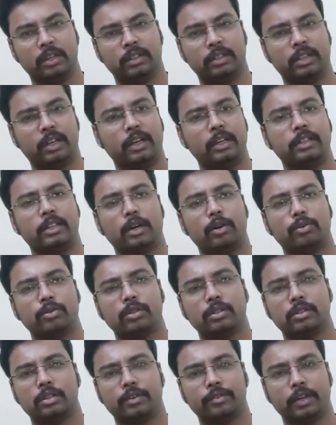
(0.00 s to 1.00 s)

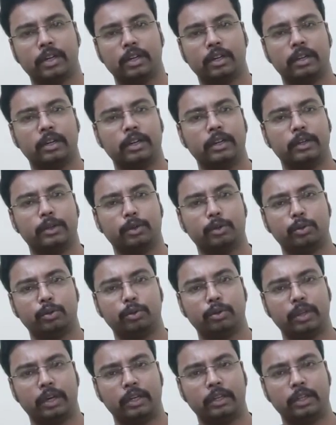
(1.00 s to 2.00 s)
3,700 to
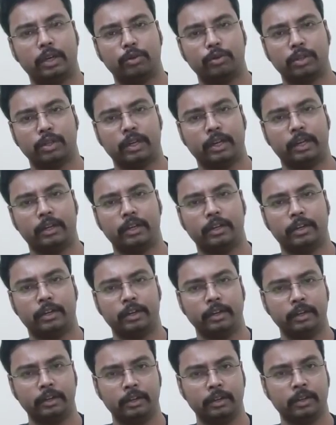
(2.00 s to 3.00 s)

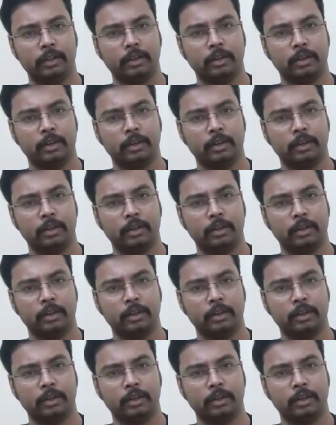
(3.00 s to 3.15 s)
3,800.